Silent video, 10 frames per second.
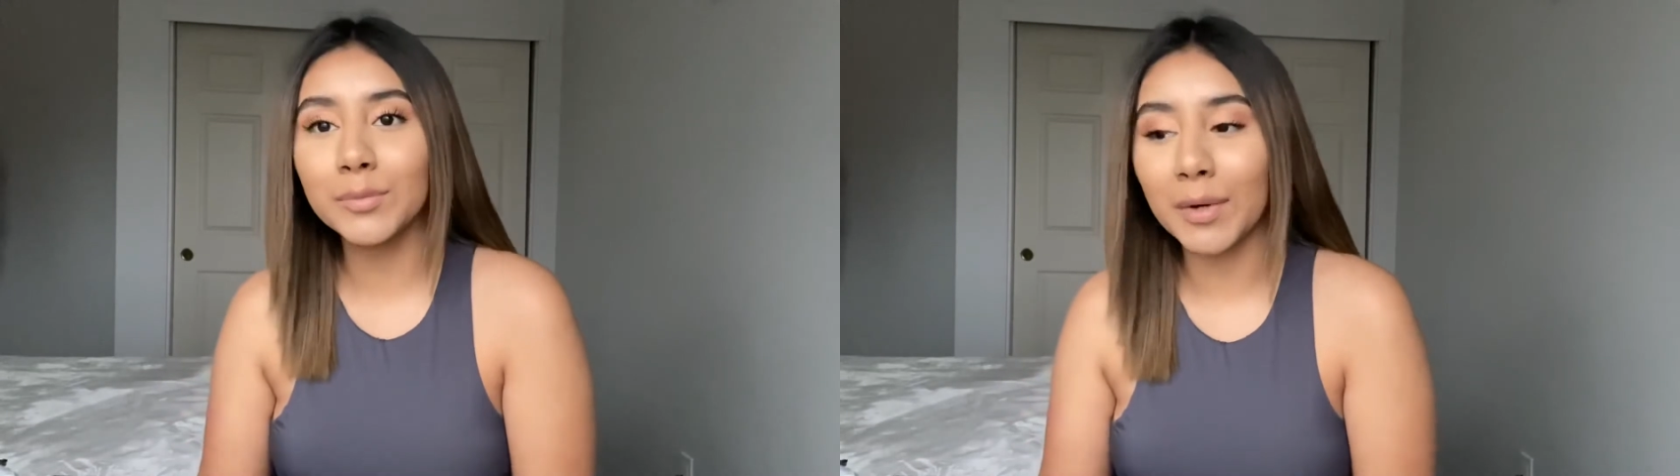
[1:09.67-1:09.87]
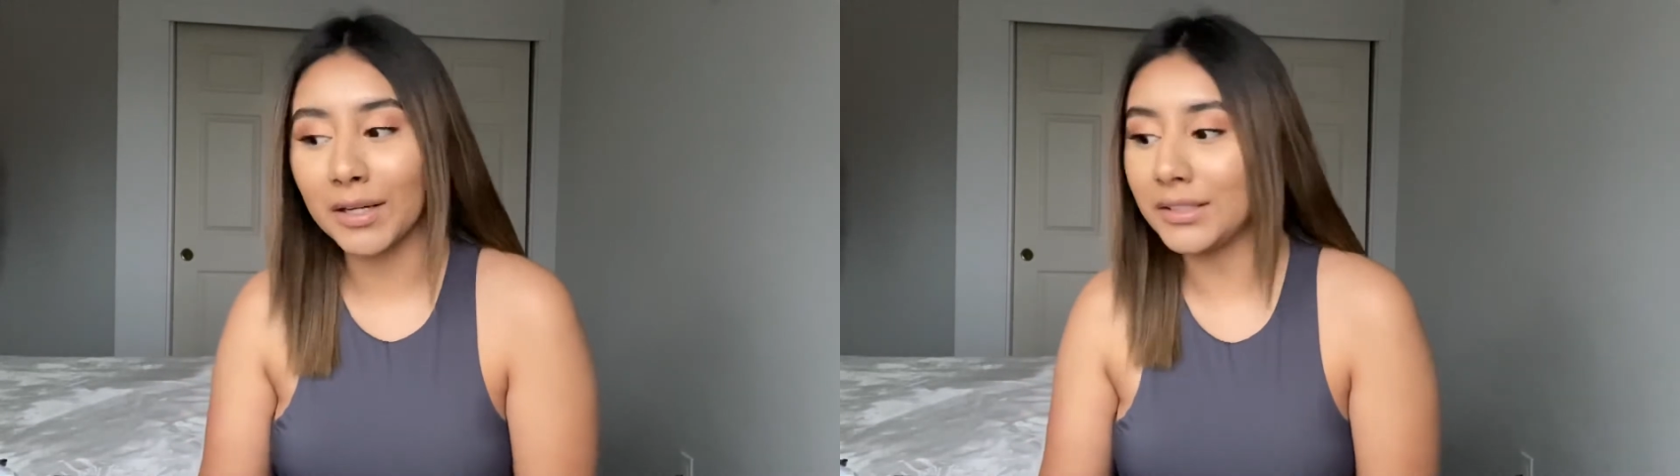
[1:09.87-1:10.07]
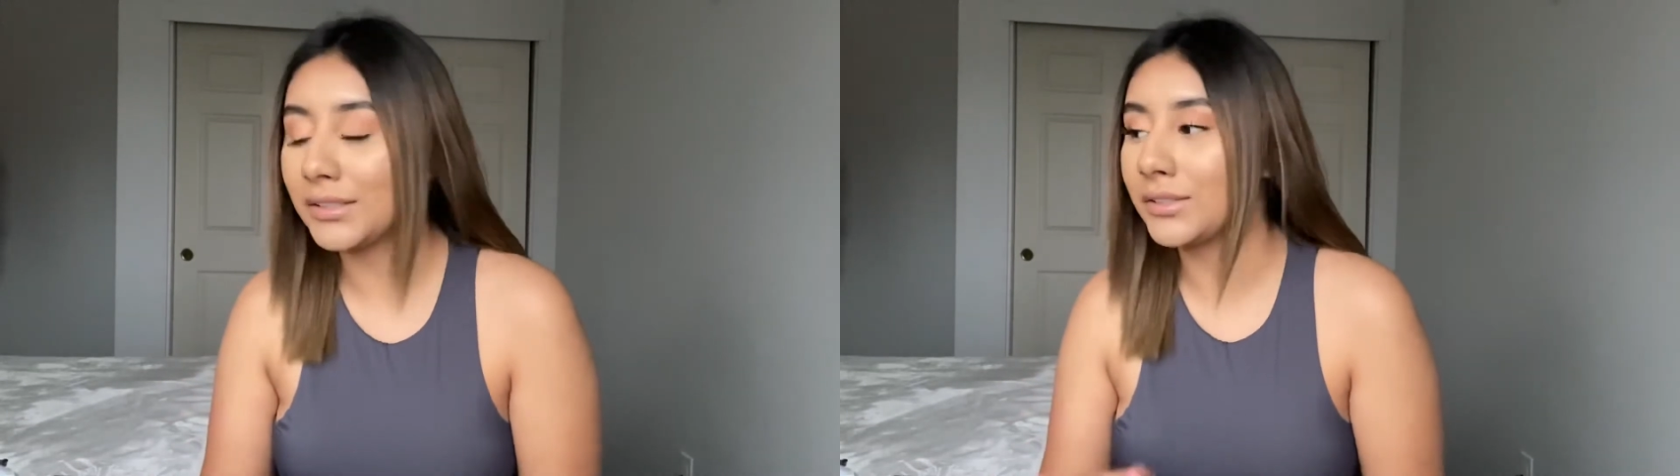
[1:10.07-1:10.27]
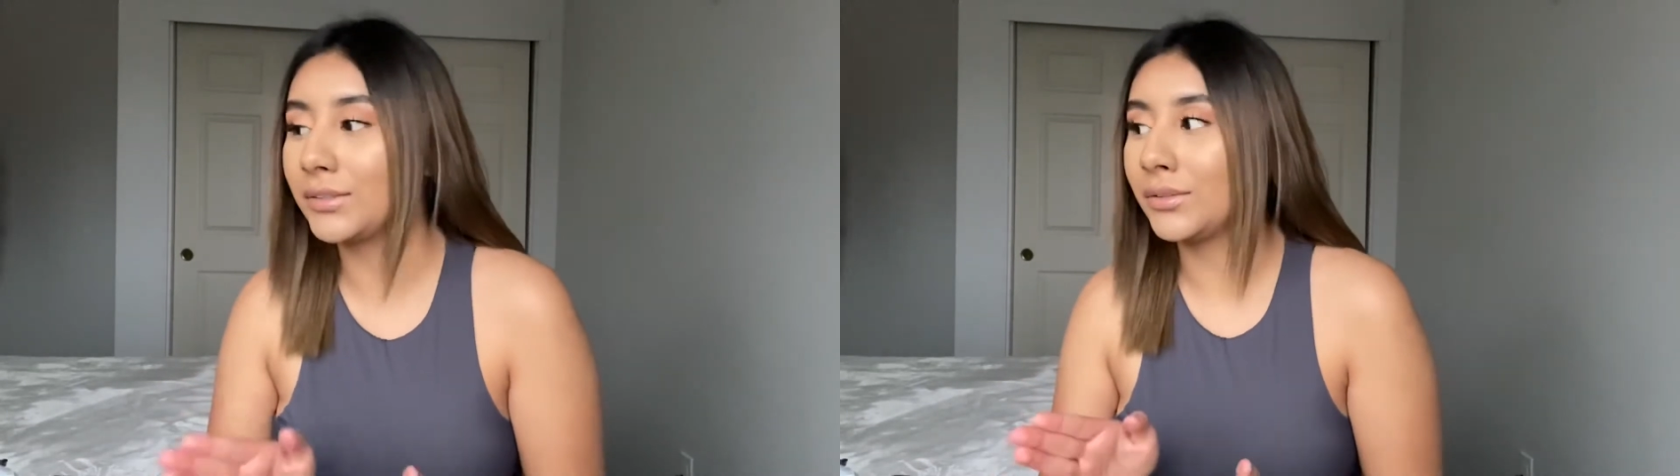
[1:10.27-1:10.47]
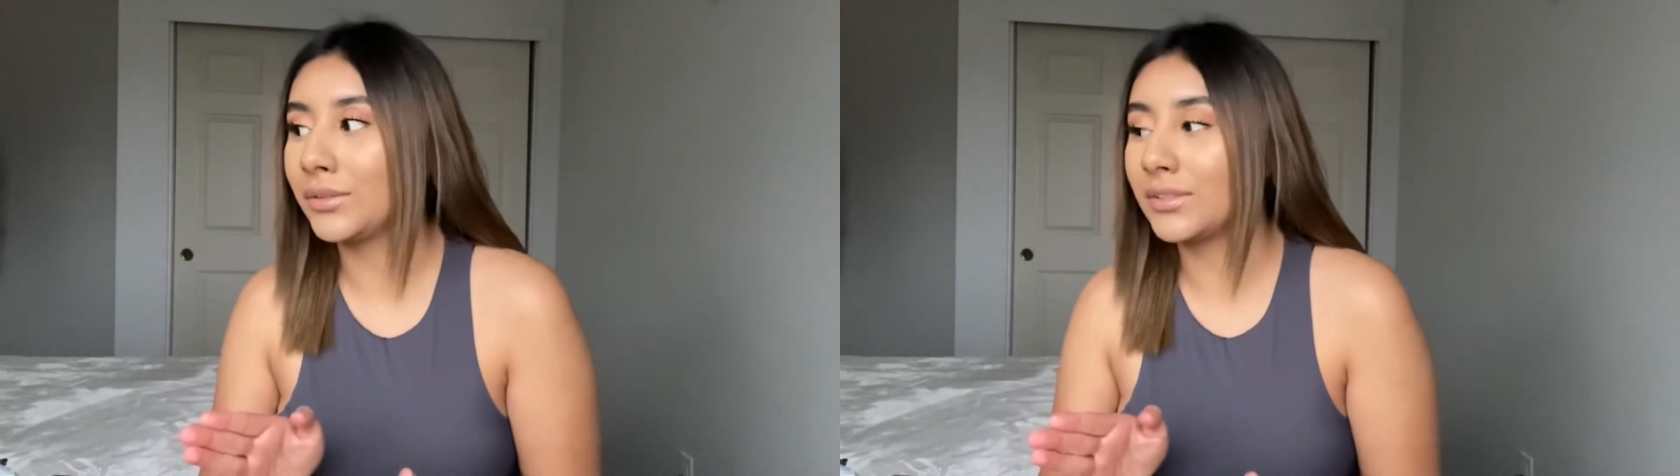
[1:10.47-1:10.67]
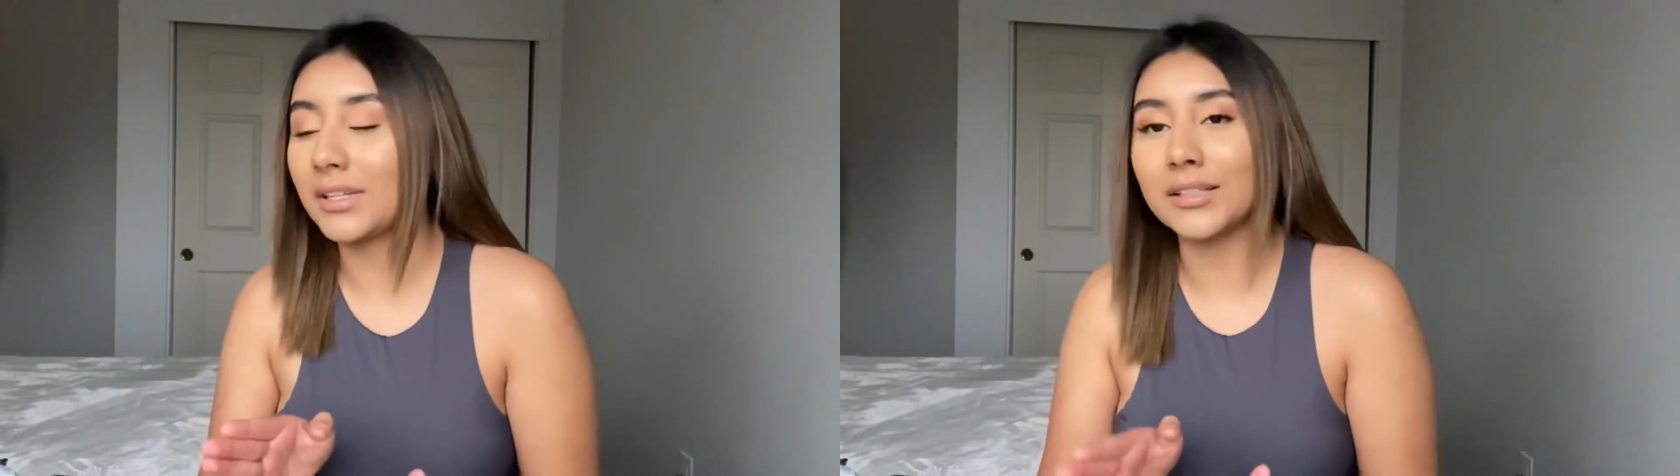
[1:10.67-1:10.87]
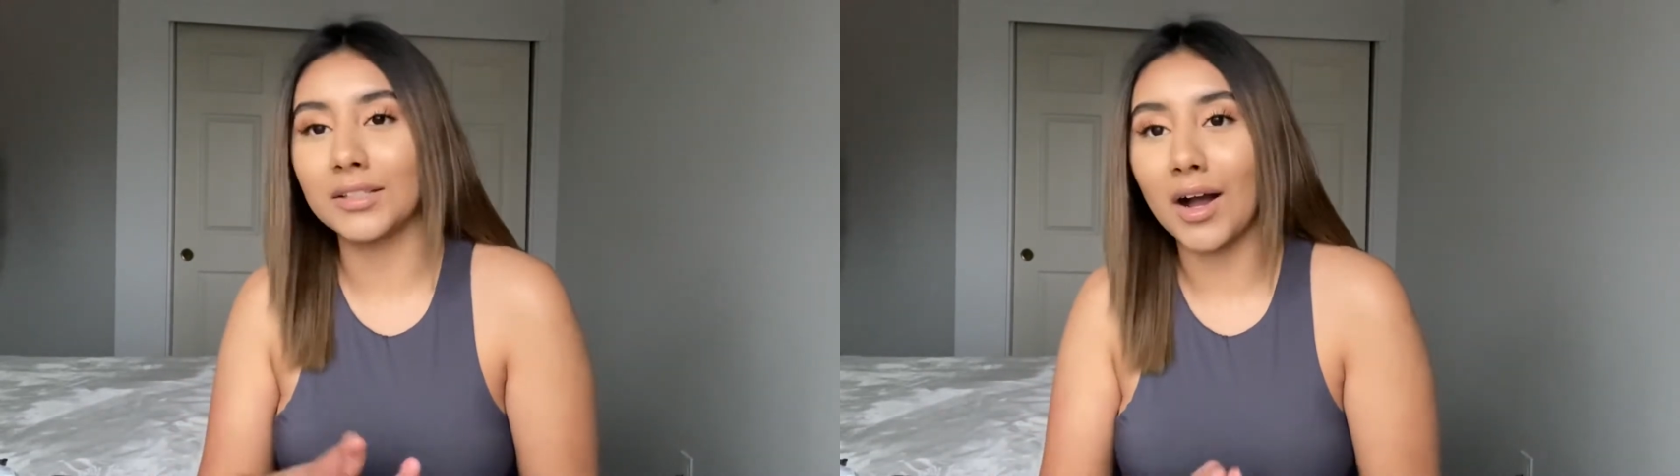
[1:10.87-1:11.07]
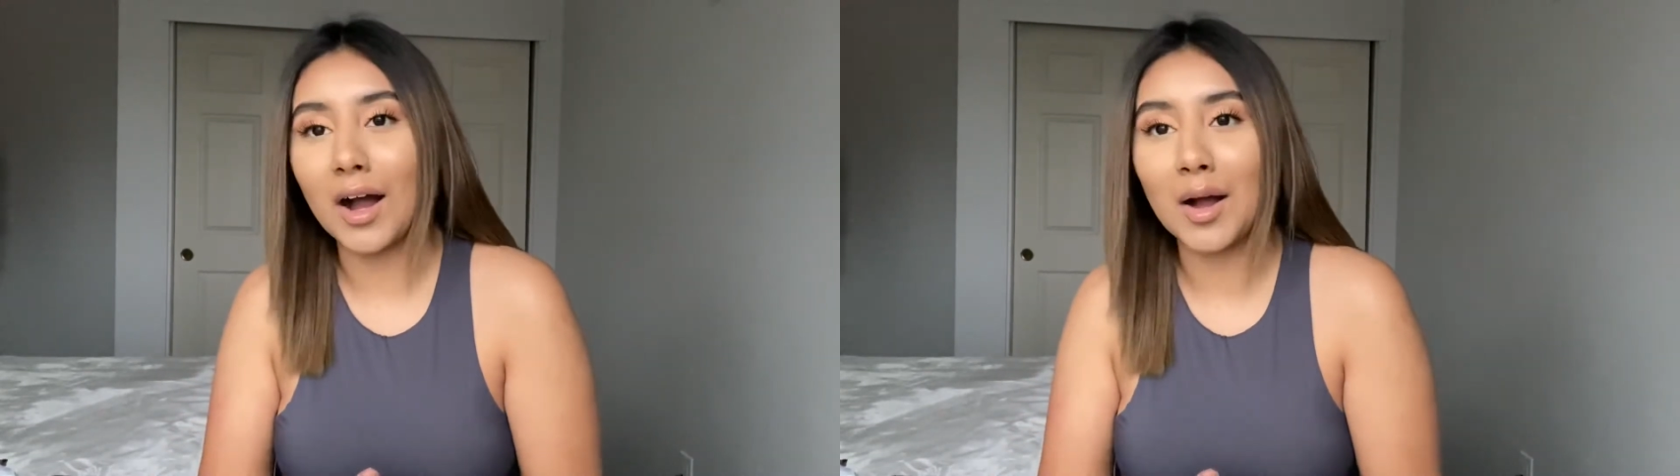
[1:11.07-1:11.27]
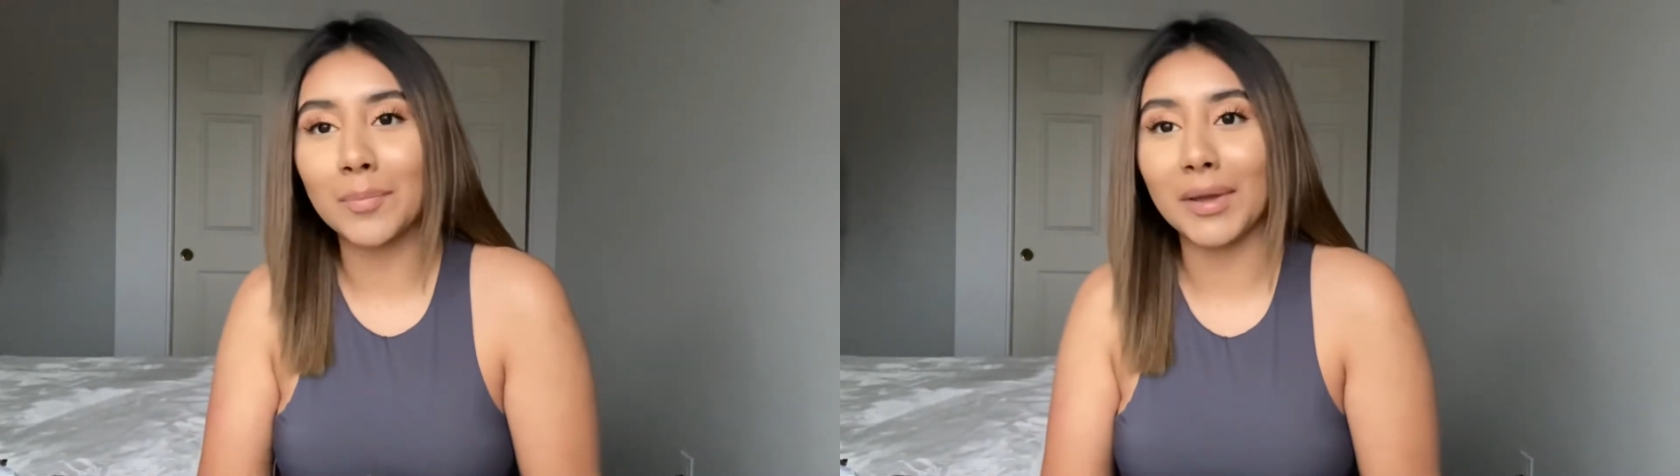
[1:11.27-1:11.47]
bodysuits, a top,